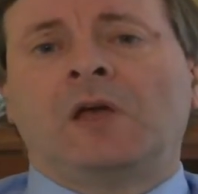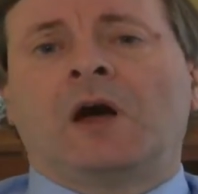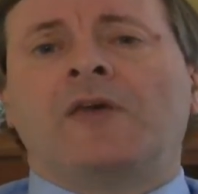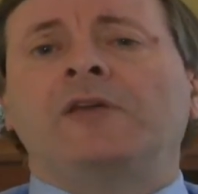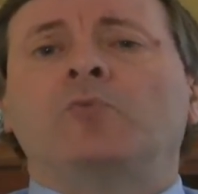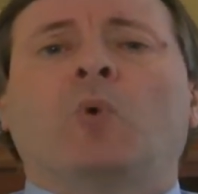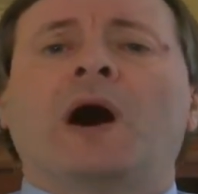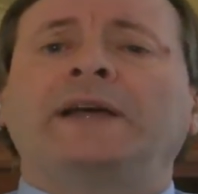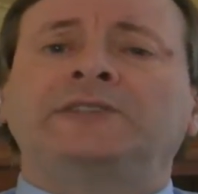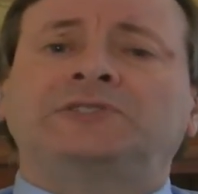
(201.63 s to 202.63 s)
I think
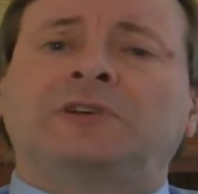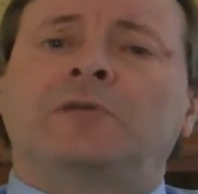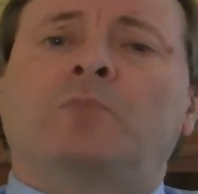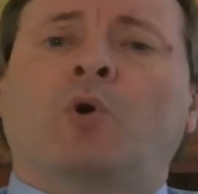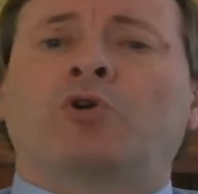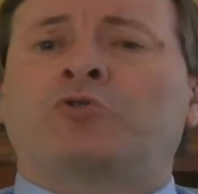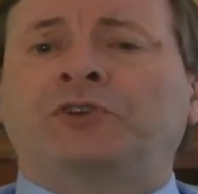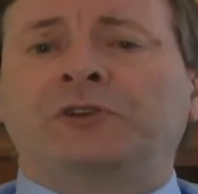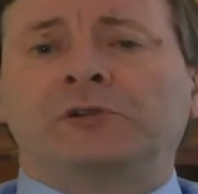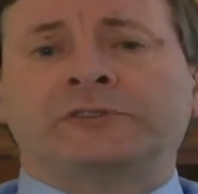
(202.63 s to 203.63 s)
wiser and more
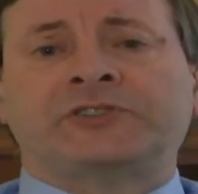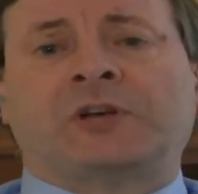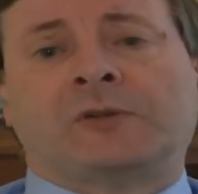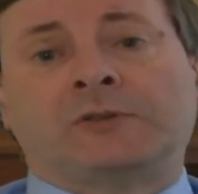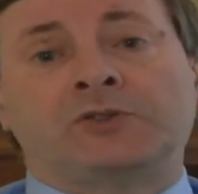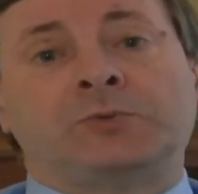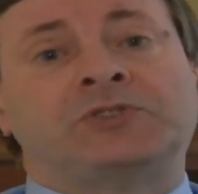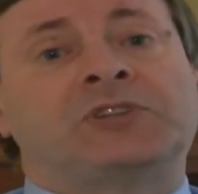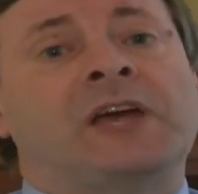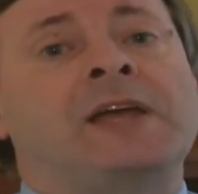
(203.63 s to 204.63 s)
critical souls would
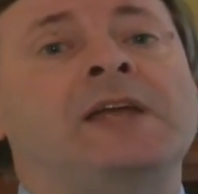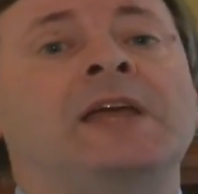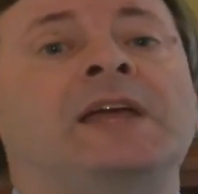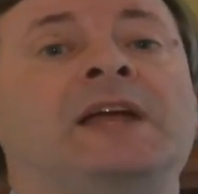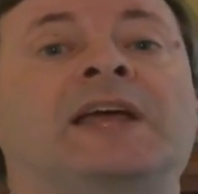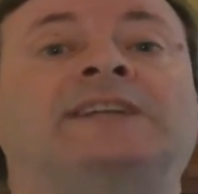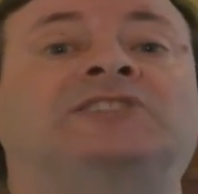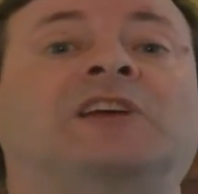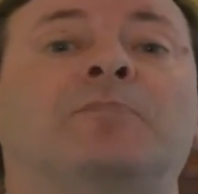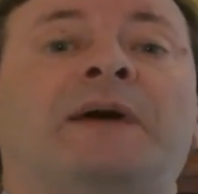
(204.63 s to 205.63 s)
say it
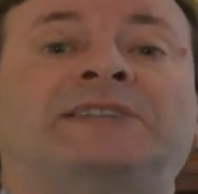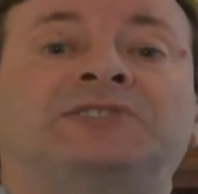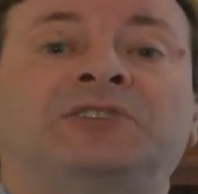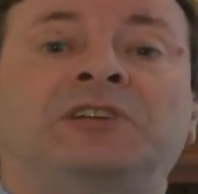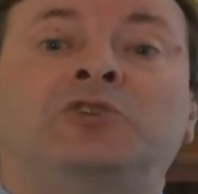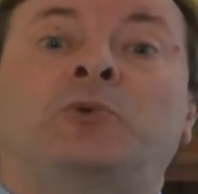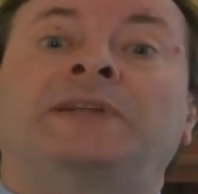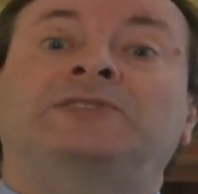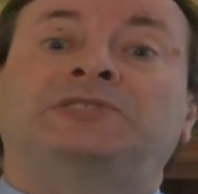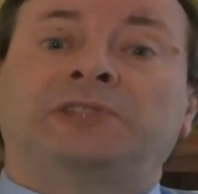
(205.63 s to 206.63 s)
has the capacity to
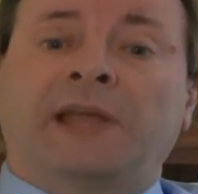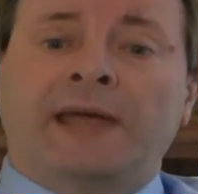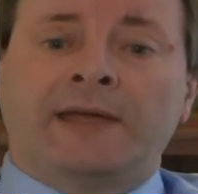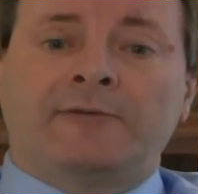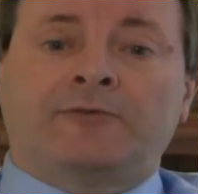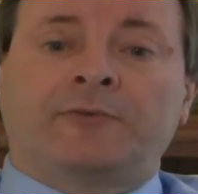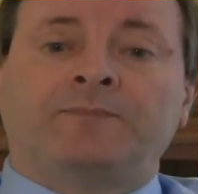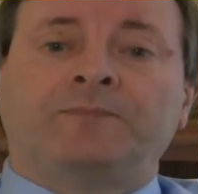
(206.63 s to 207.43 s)
enslave.